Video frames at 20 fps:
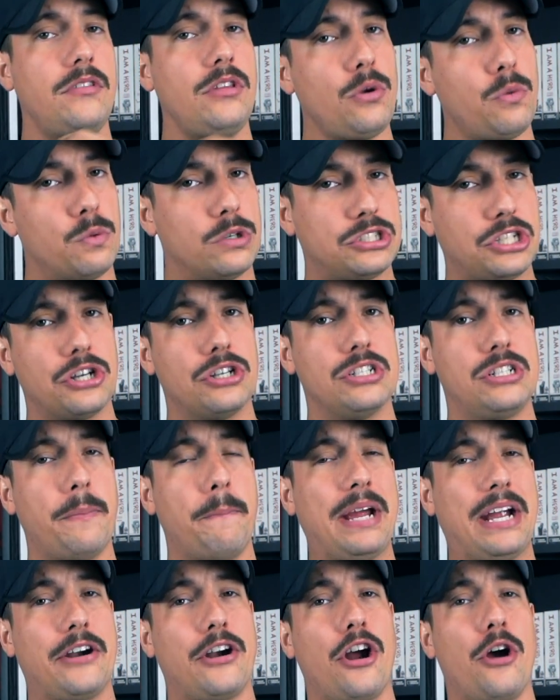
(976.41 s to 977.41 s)
Return to
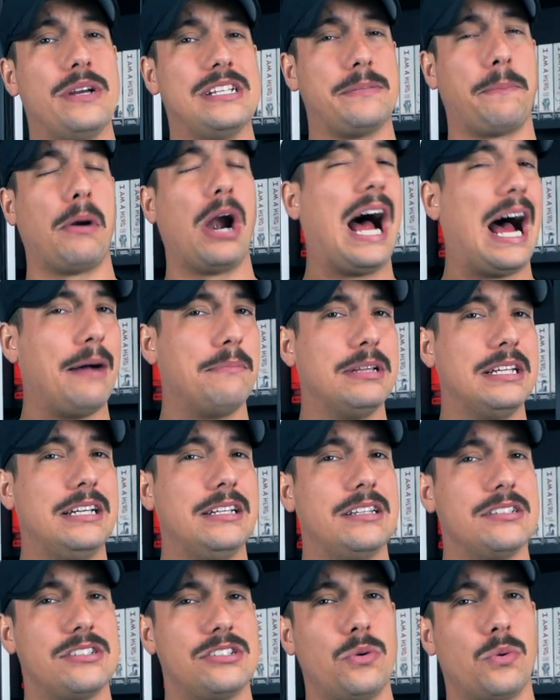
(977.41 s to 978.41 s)
Barrow is probably
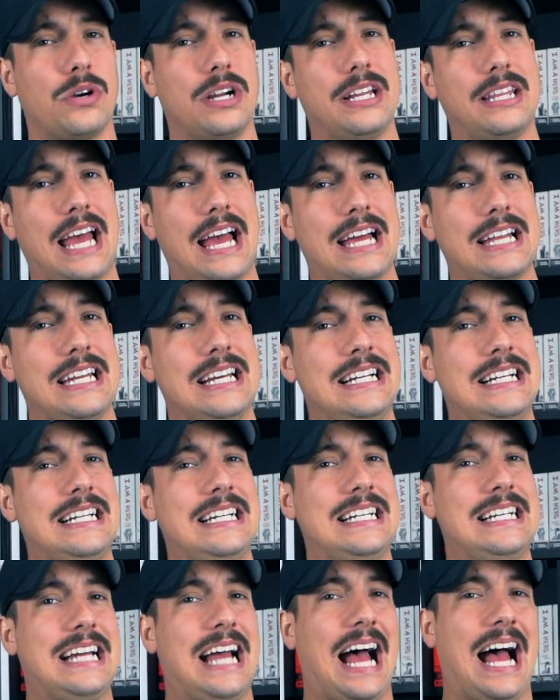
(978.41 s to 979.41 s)
the story that
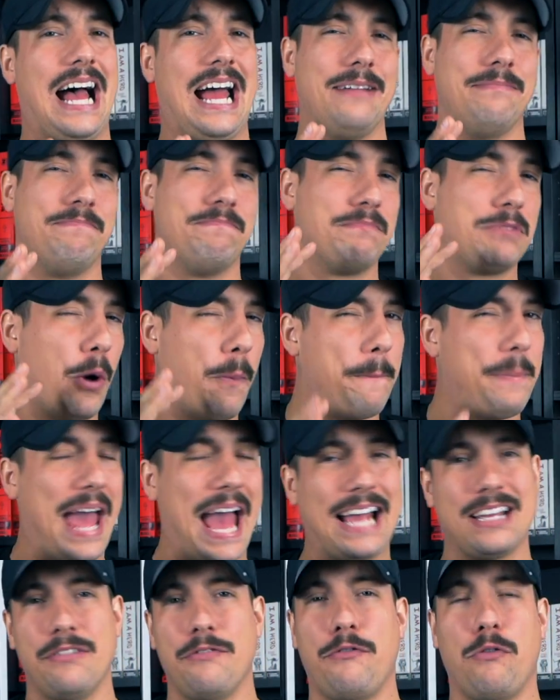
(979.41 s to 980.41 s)
I go
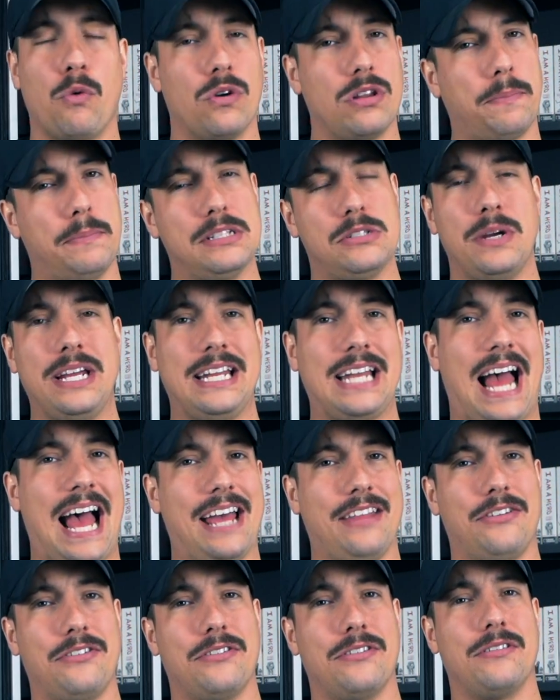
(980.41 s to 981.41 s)
back and forth between
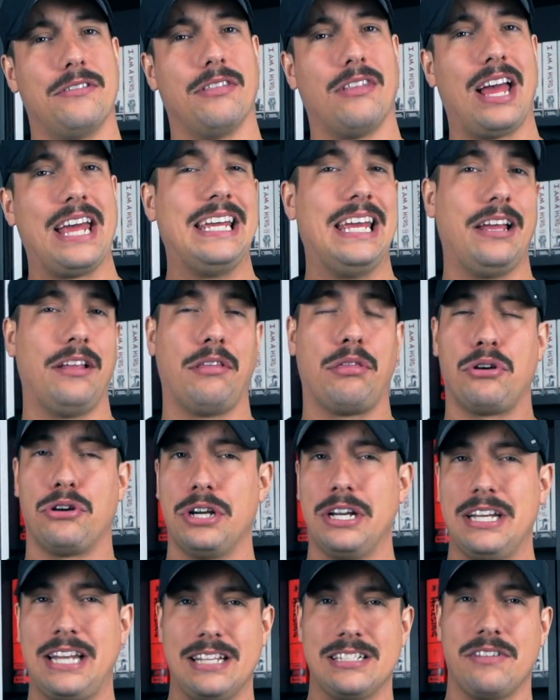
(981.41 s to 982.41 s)
either liking
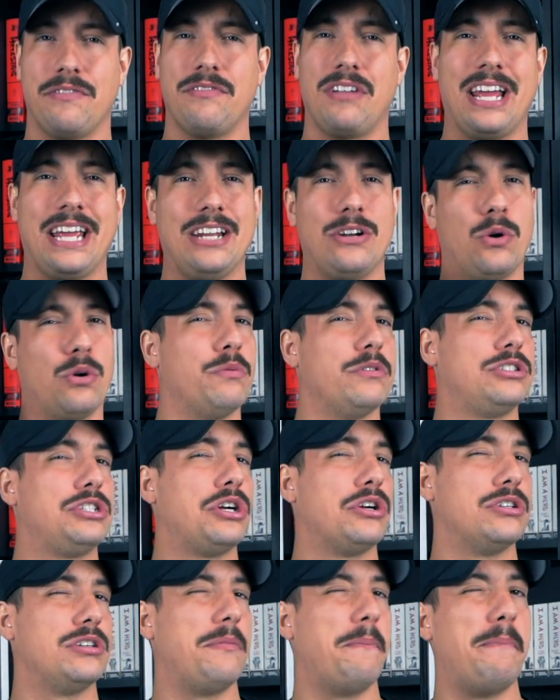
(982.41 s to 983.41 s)
30 Days of Night or
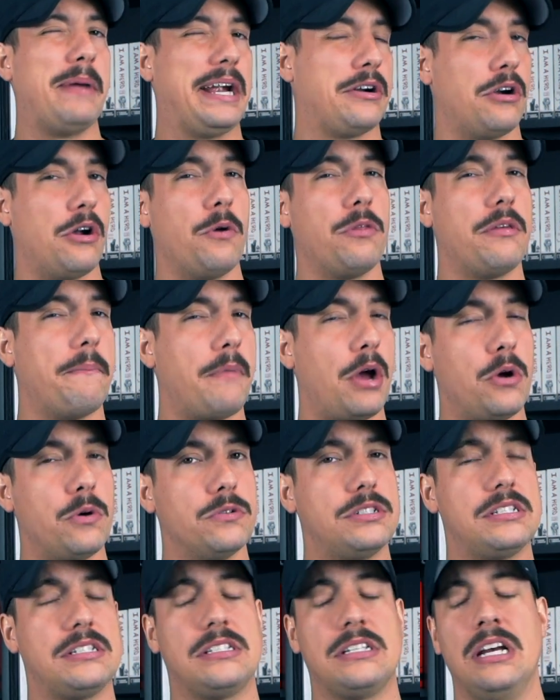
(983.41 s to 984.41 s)
Return to Barrow the
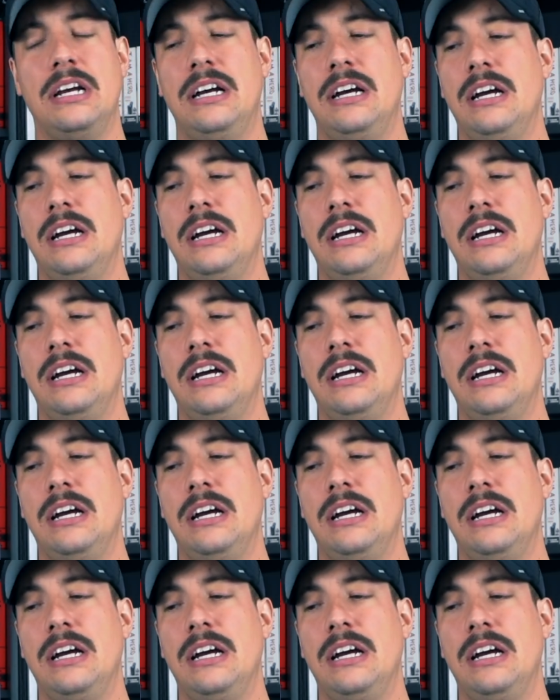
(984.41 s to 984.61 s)
most.